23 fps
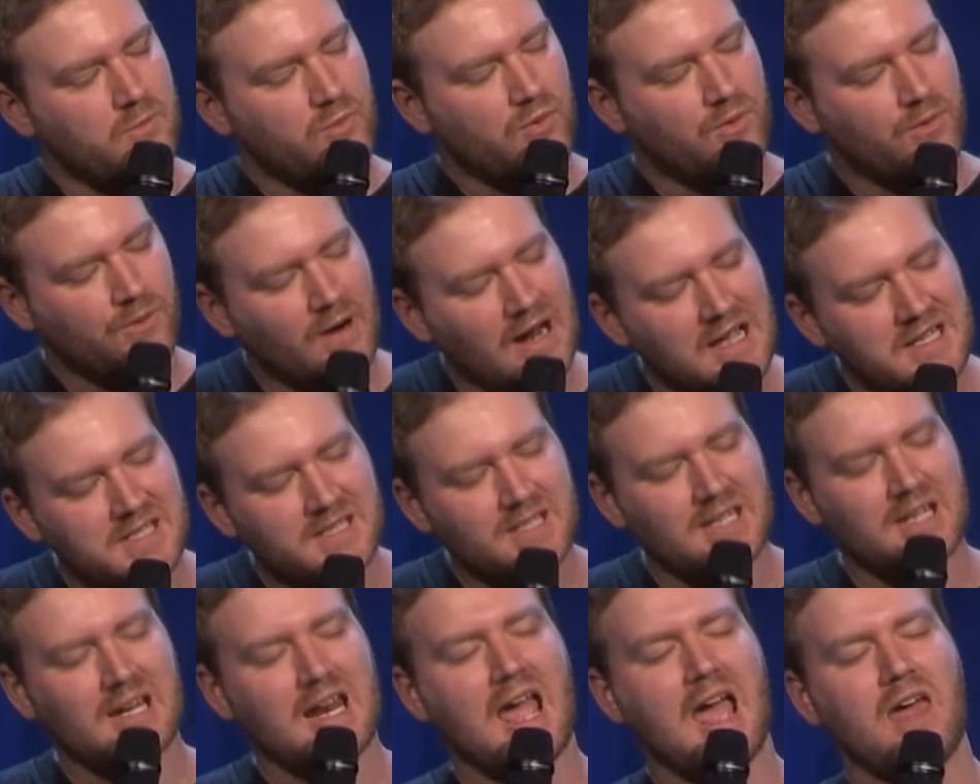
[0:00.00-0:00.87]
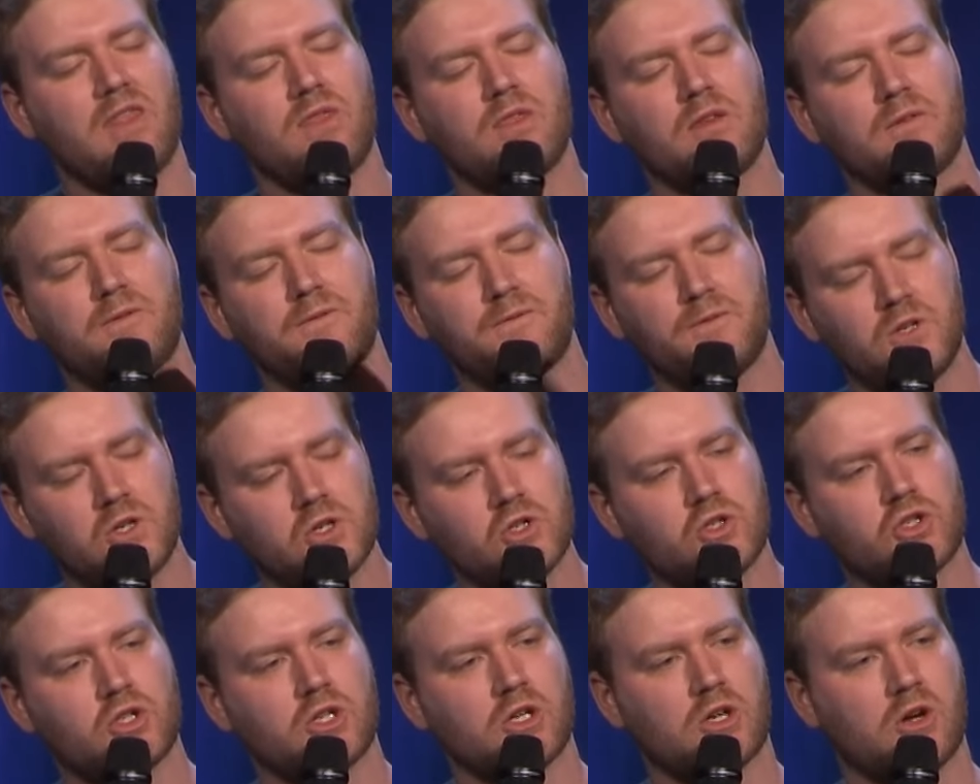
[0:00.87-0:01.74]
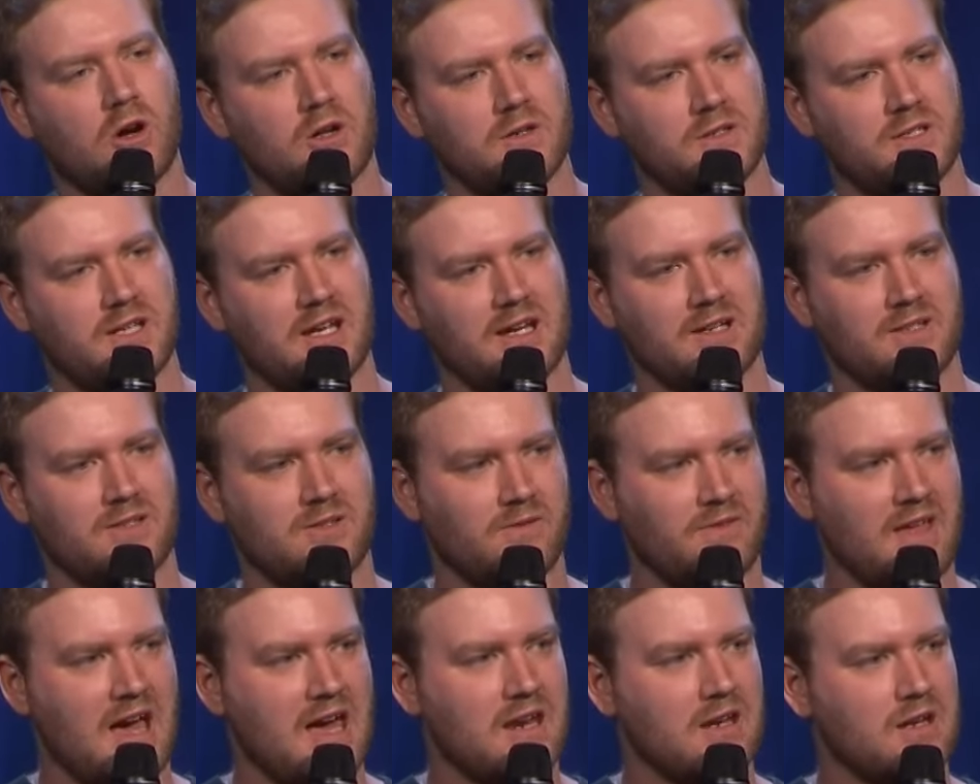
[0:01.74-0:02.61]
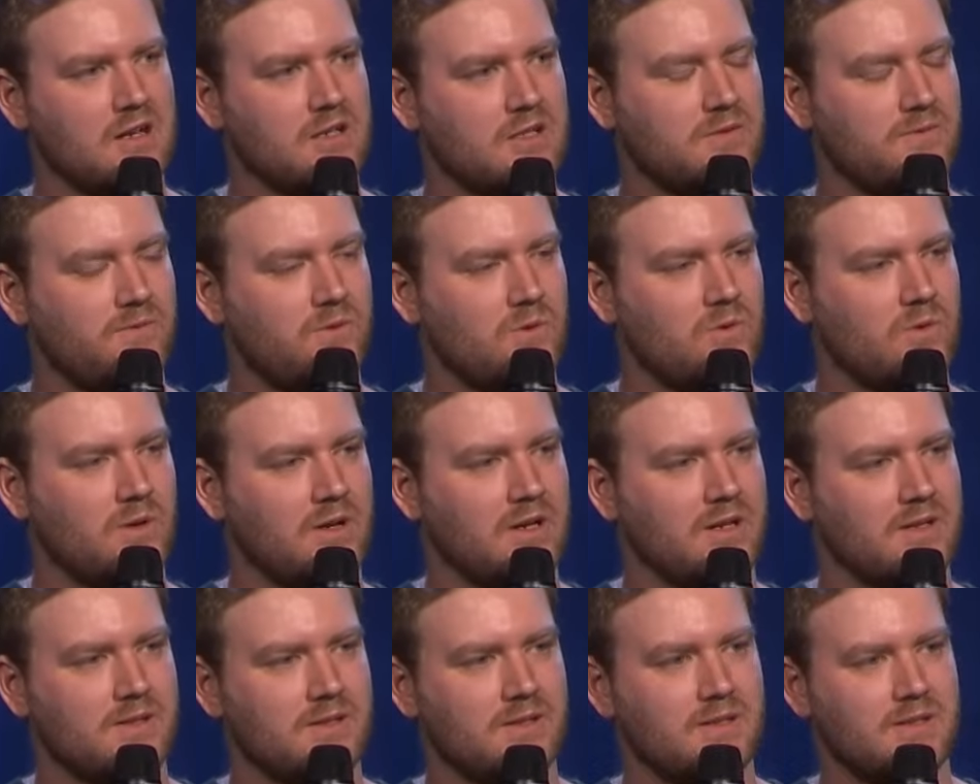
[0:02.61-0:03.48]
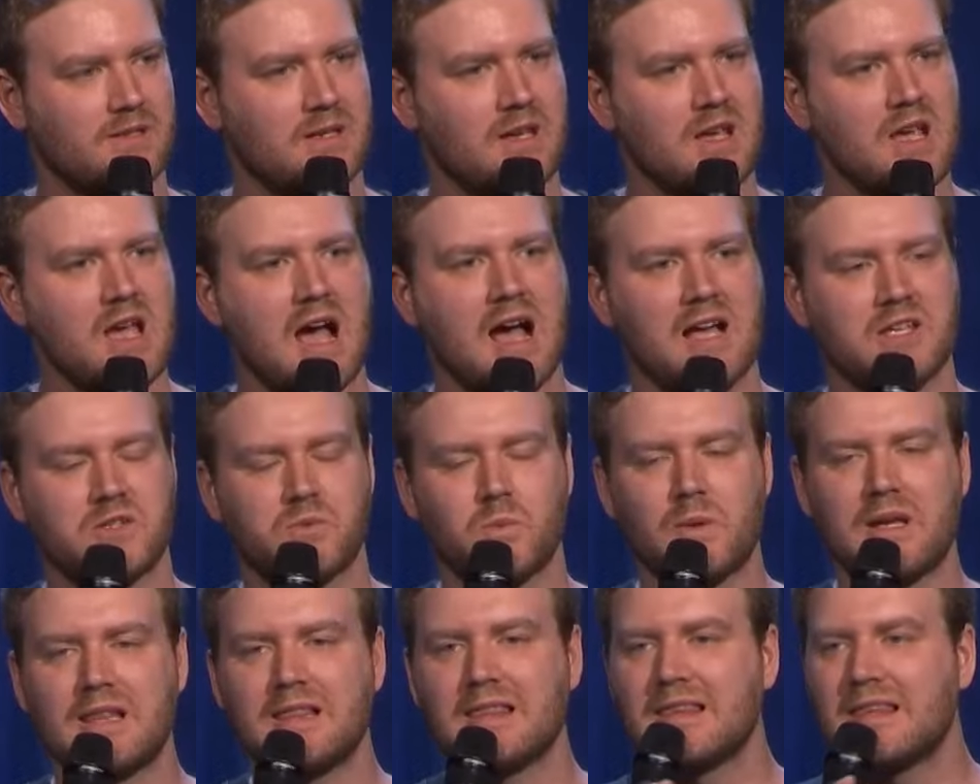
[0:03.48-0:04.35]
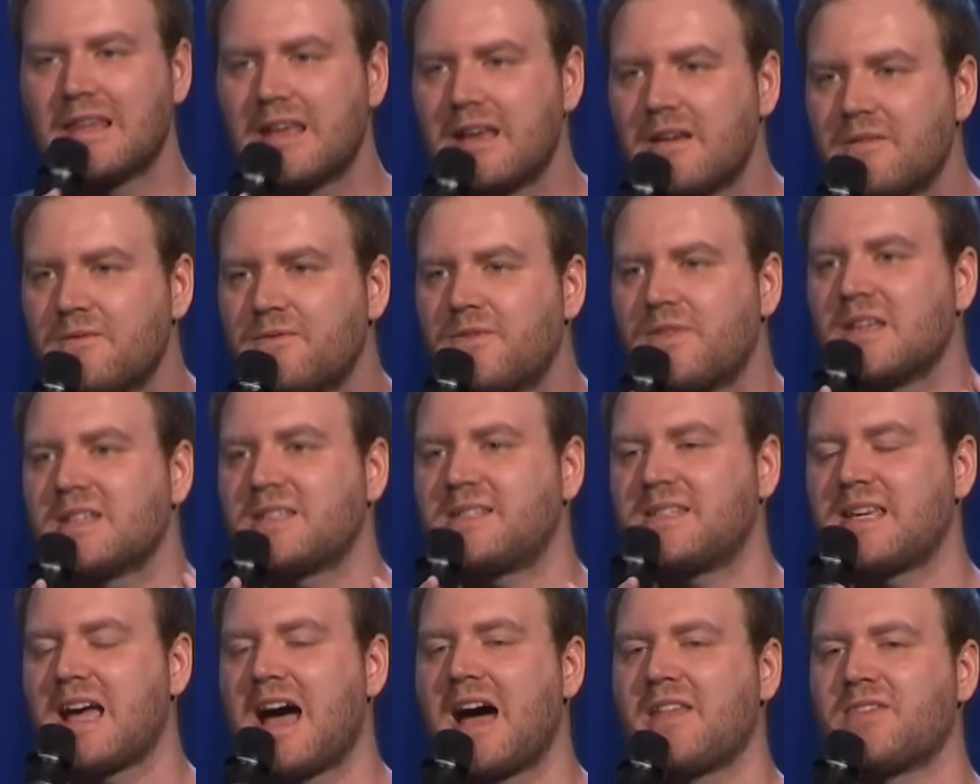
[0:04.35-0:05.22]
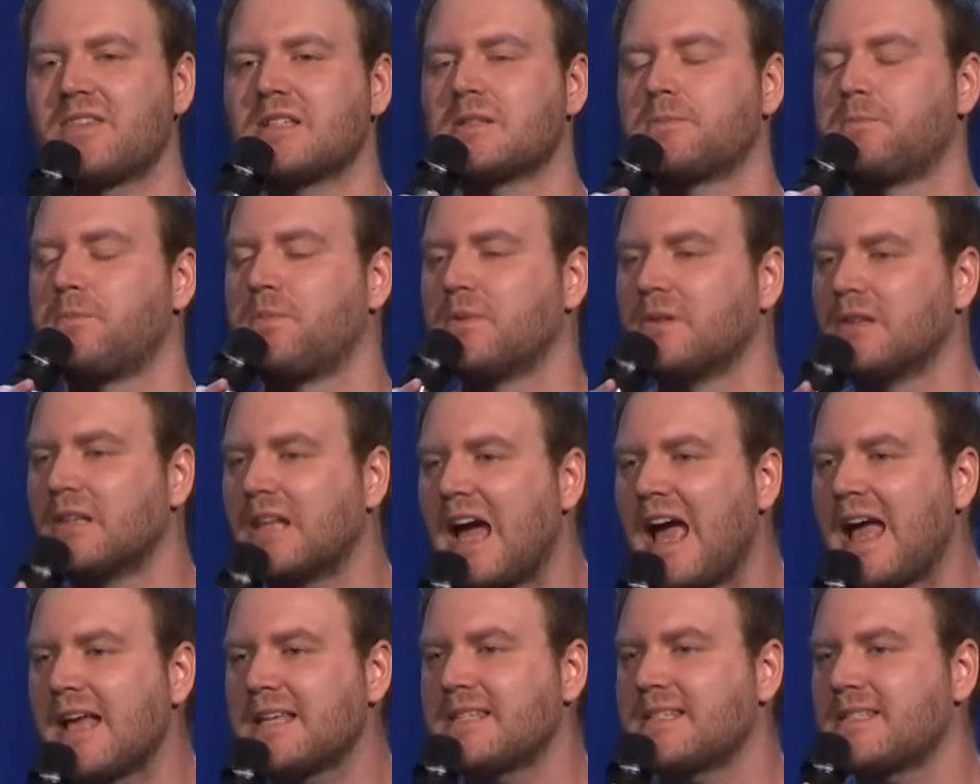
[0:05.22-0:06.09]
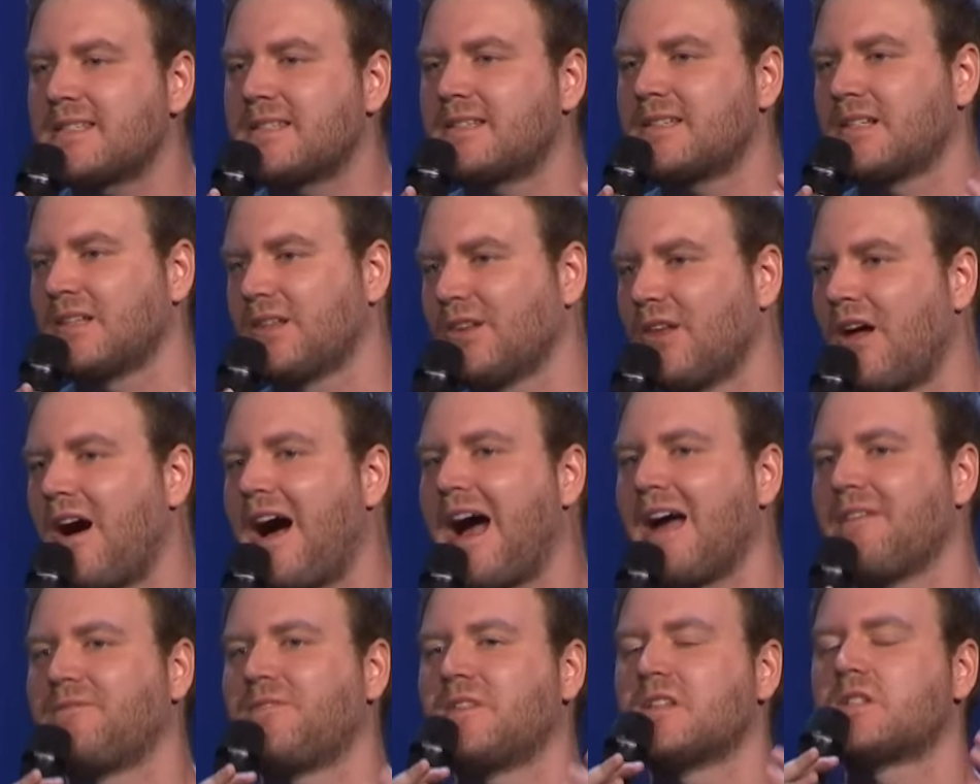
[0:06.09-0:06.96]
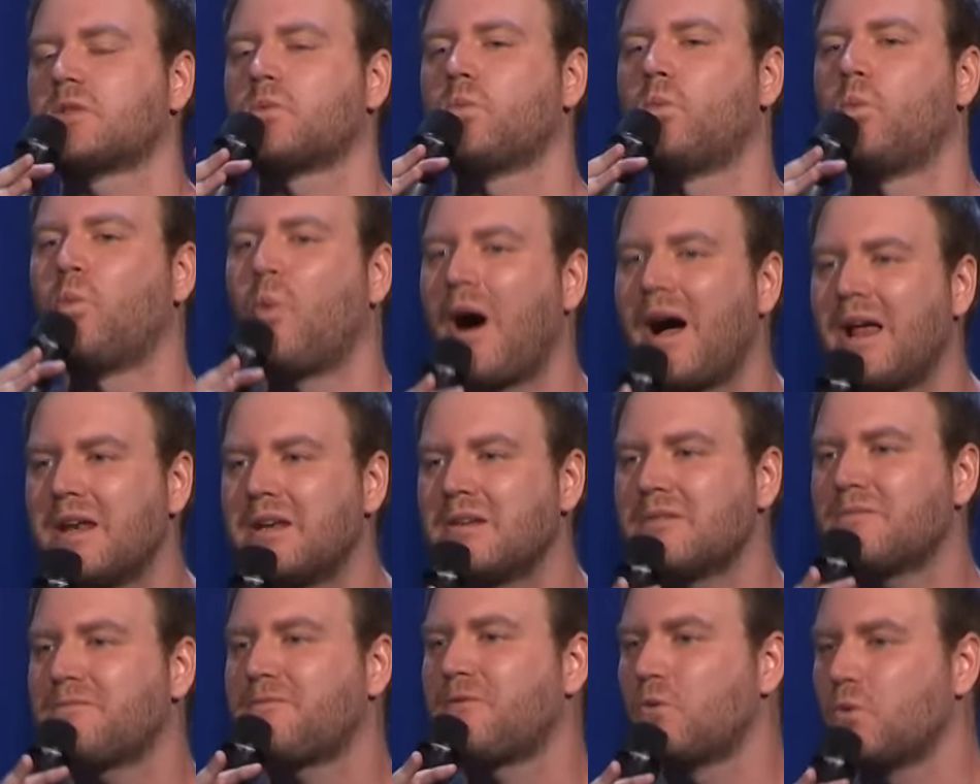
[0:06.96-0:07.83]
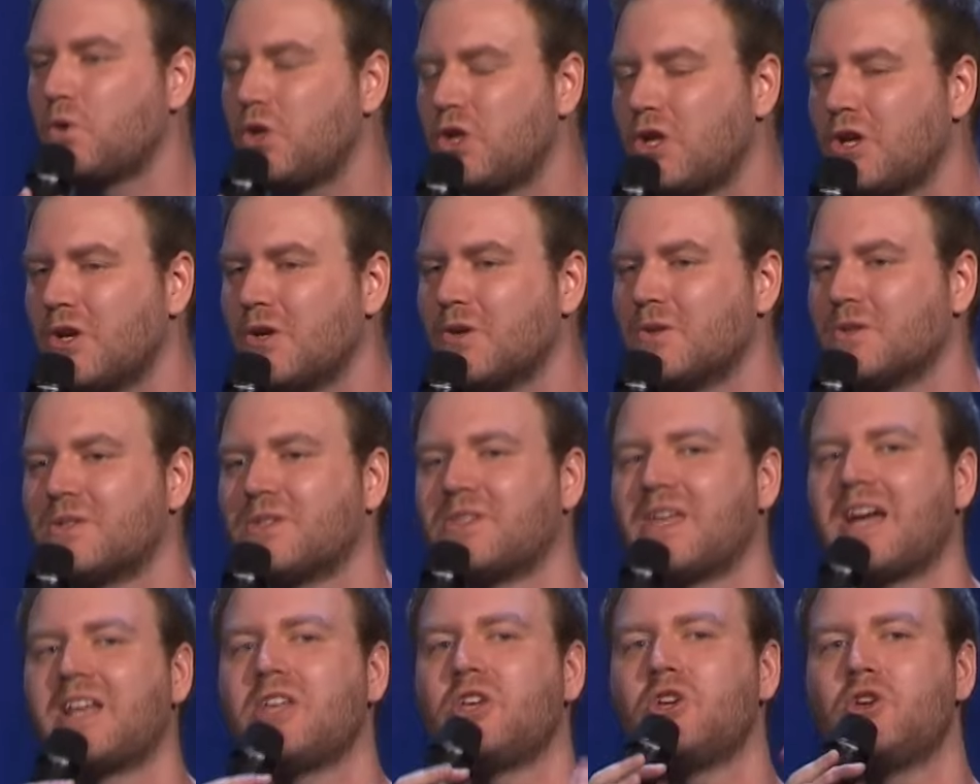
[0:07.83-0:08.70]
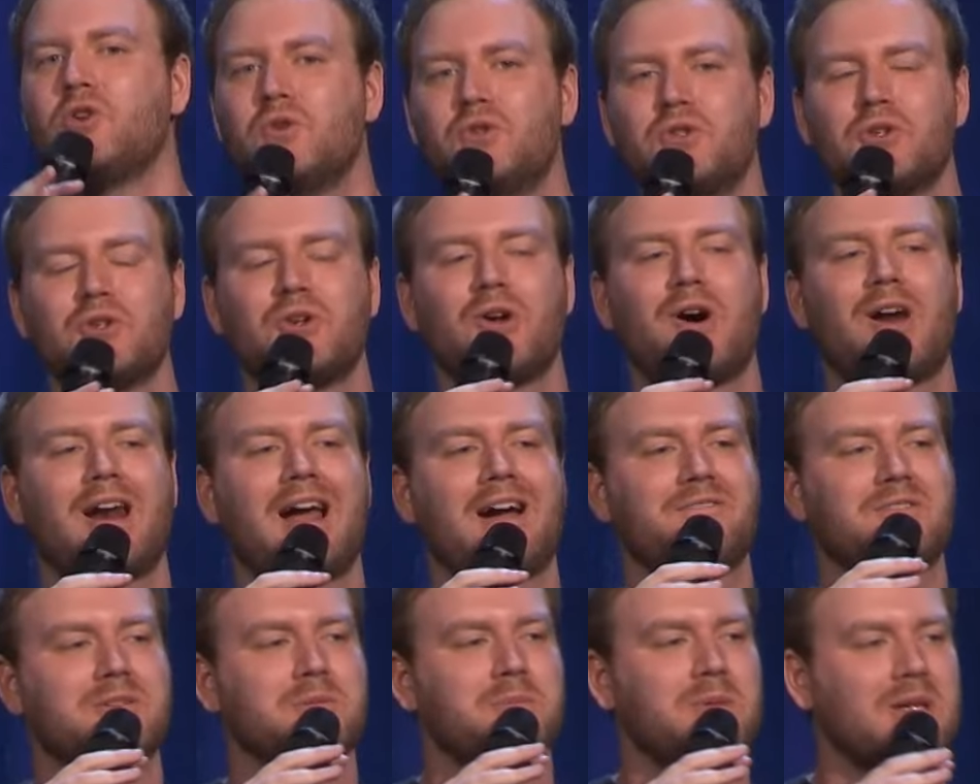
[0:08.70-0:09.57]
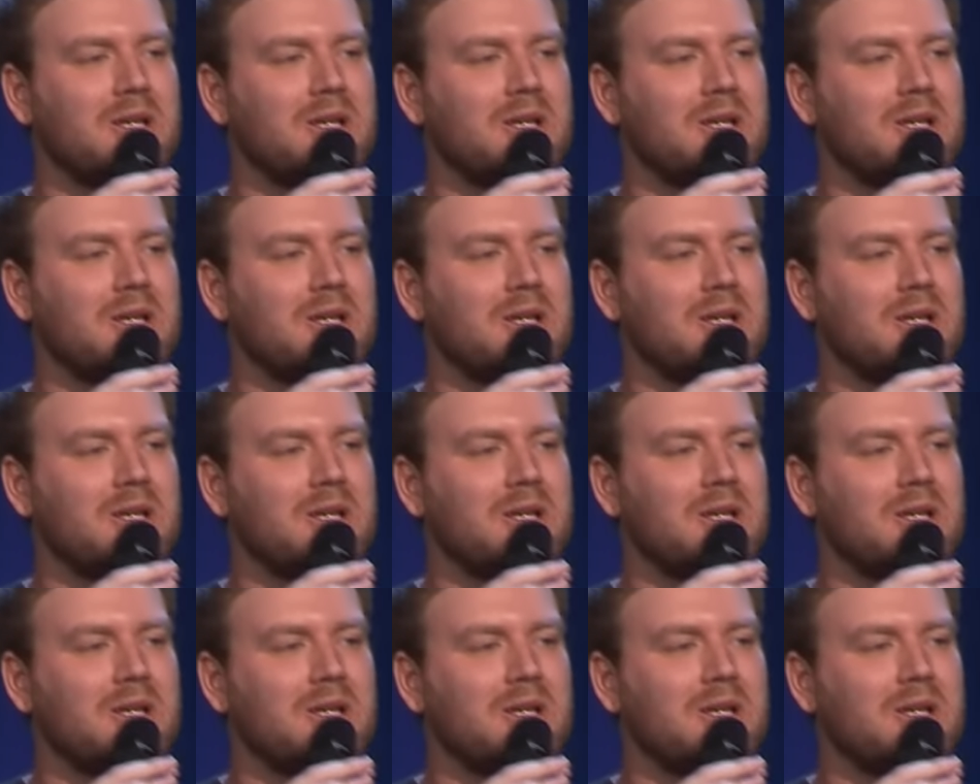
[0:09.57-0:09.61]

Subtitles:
present and the future context of that in its fullness. As we live this out, this blessed life, this wonderful news that you do not have to be